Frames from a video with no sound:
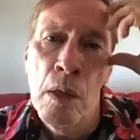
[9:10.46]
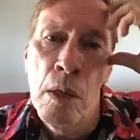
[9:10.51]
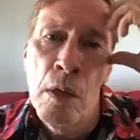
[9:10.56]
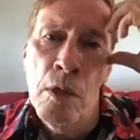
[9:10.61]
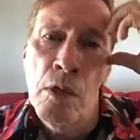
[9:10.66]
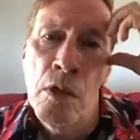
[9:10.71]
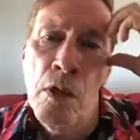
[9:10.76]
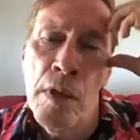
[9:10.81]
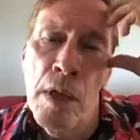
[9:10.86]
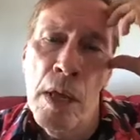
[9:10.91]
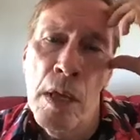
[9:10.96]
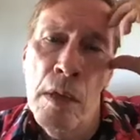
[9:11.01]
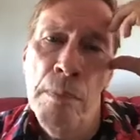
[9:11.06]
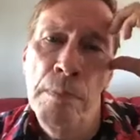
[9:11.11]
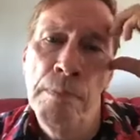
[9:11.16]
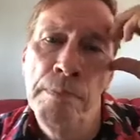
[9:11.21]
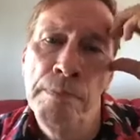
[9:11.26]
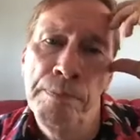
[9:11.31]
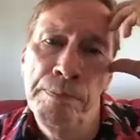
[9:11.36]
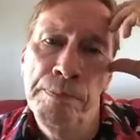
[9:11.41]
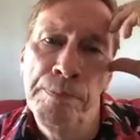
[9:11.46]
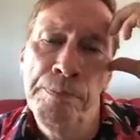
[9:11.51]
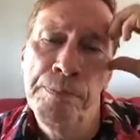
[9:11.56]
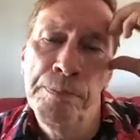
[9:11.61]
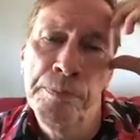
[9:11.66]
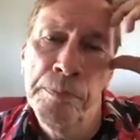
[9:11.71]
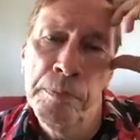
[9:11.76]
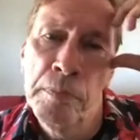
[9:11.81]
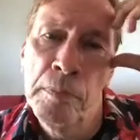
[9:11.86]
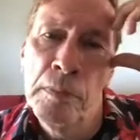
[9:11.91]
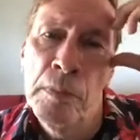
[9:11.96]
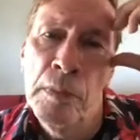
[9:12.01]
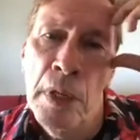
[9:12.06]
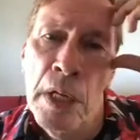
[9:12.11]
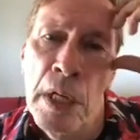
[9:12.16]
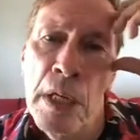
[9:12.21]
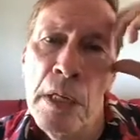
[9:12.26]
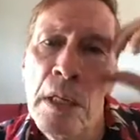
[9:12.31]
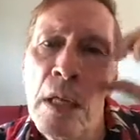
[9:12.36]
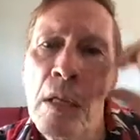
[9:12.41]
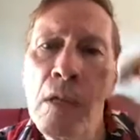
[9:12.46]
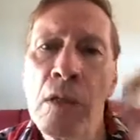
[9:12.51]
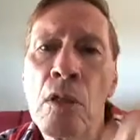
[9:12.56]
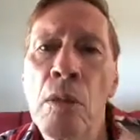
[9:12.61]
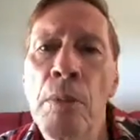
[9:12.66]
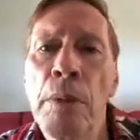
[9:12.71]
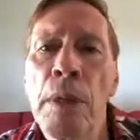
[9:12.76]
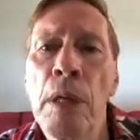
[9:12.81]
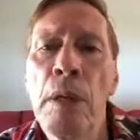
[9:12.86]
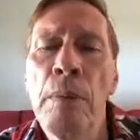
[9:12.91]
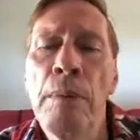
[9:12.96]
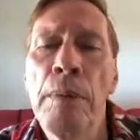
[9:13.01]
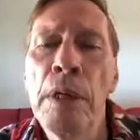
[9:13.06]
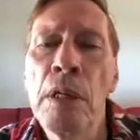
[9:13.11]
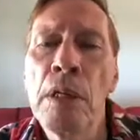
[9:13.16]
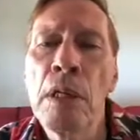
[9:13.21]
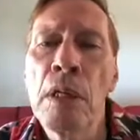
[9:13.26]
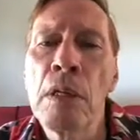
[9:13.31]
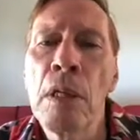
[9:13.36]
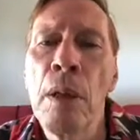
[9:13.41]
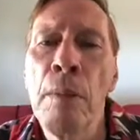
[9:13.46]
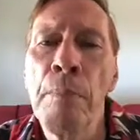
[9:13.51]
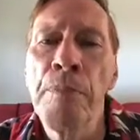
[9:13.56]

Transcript: So then he says to me, he says,